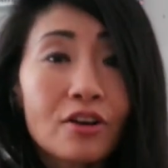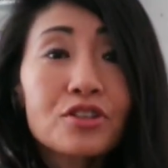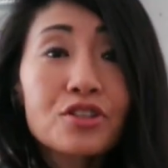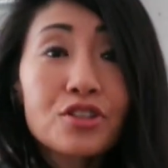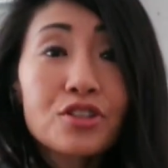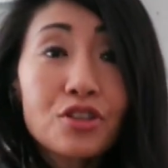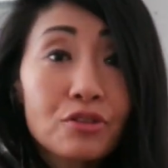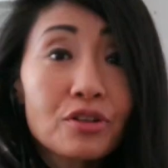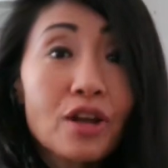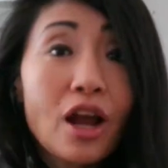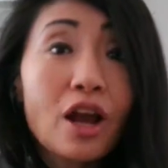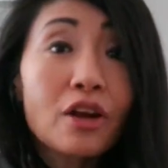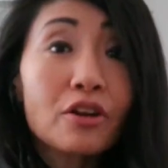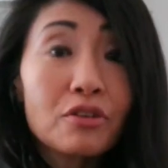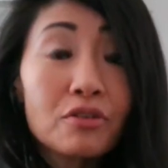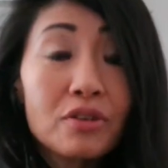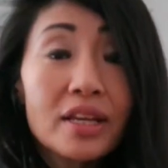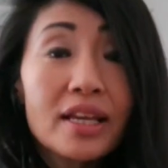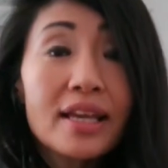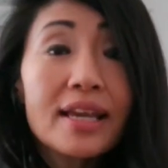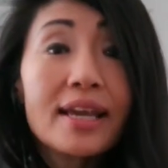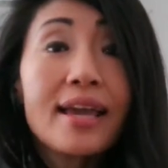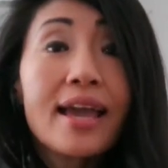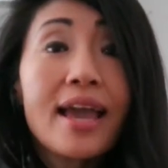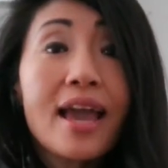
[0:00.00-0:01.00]
So not
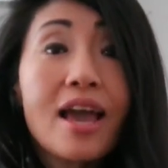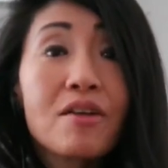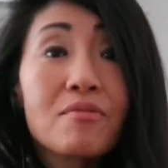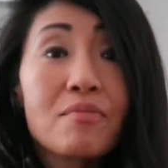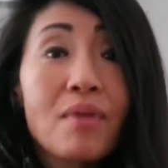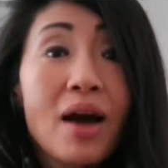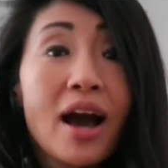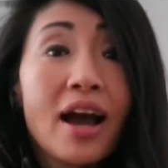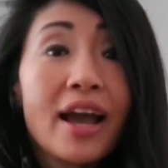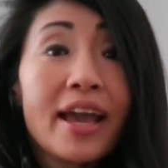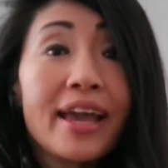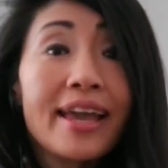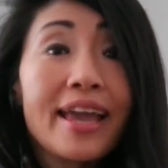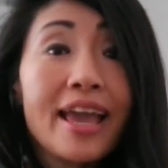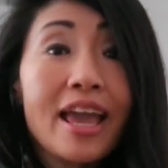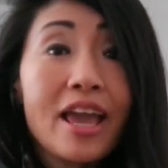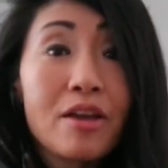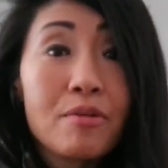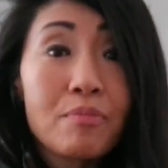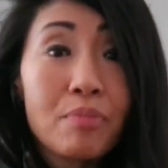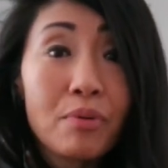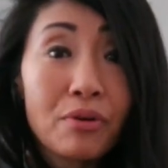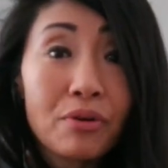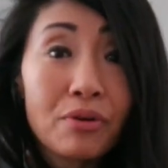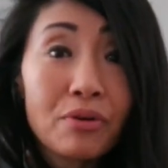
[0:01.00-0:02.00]
only am I
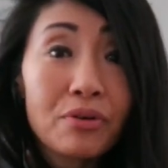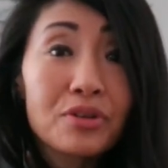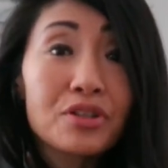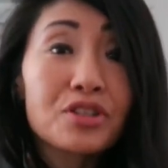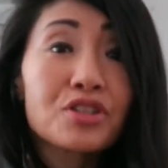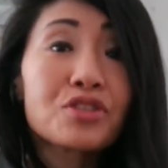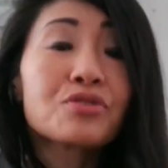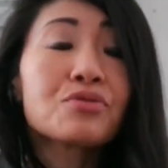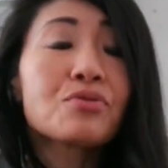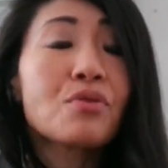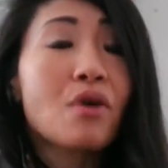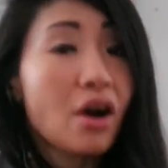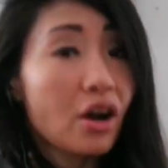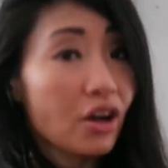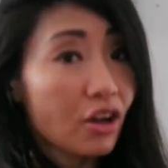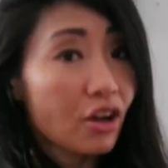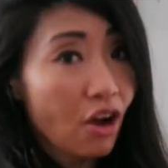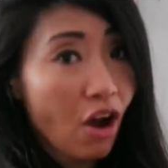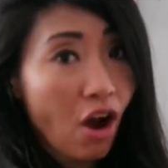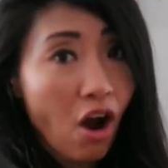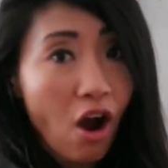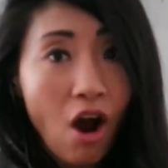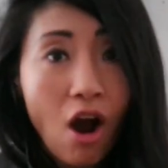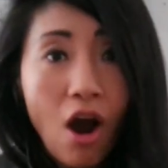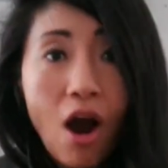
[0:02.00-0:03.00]
able to
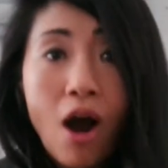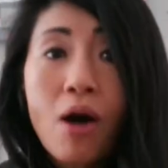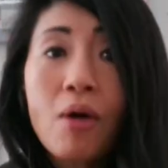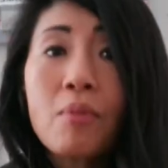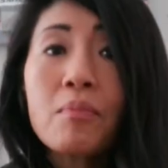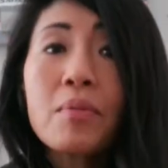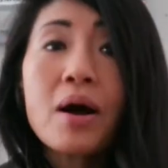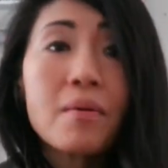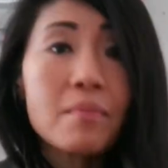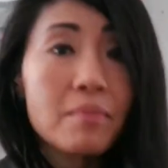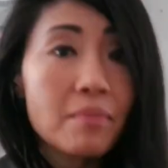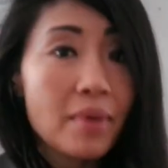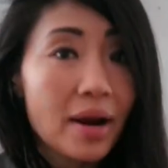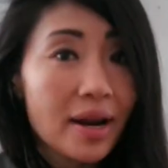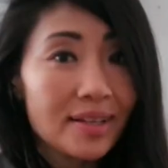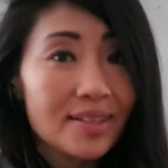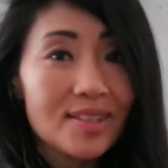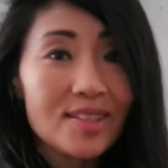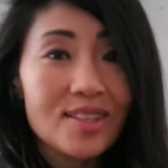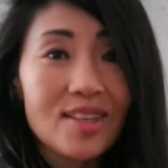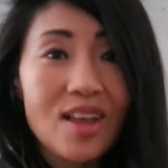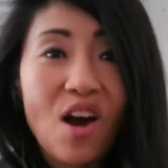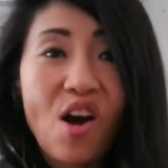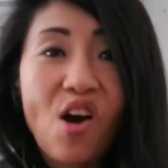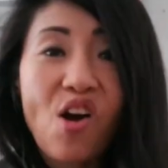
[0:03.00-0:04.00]
calm
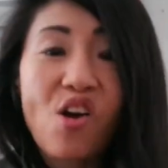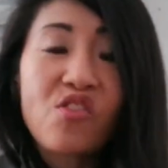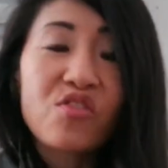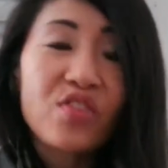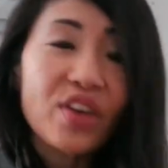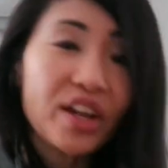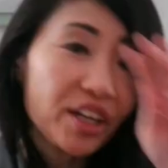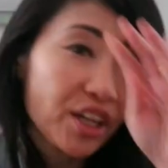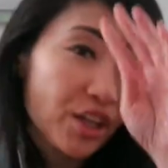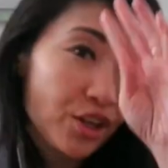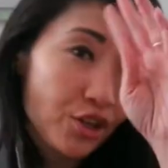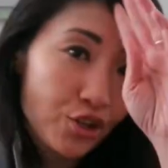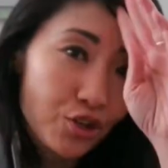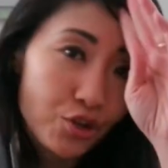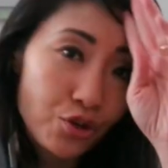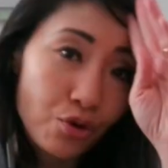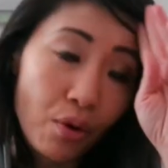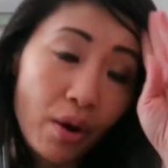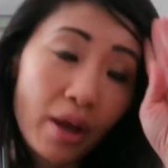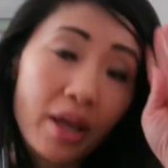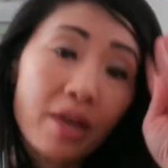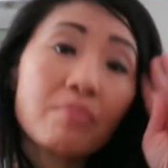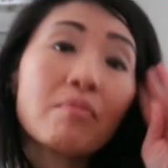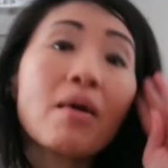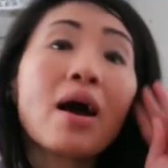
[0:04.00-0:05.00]
myself and
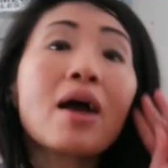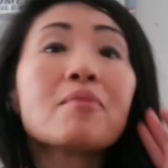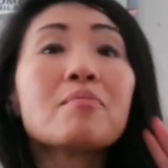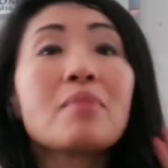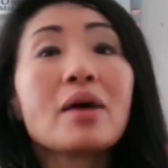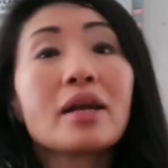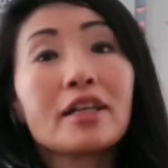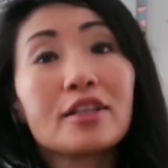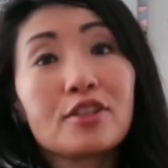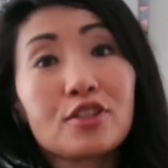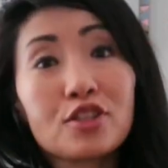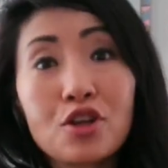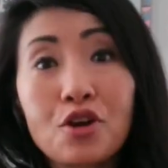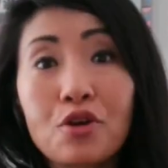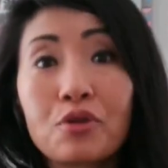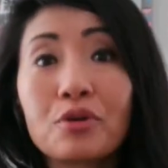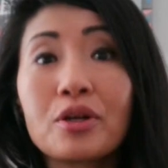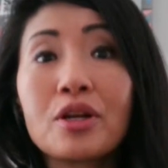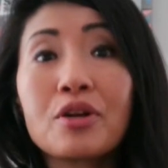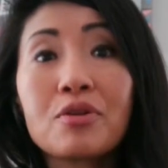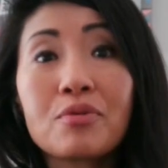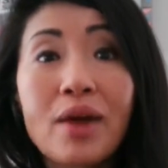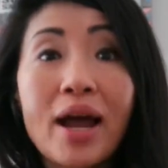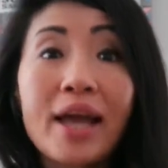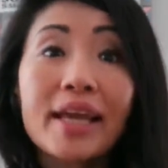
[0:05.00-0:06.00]
enjoy my
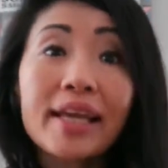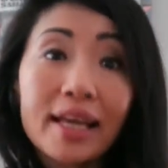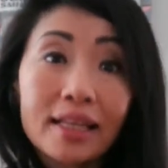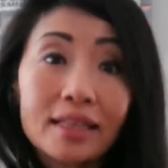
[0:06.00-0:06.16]
melatonin, right?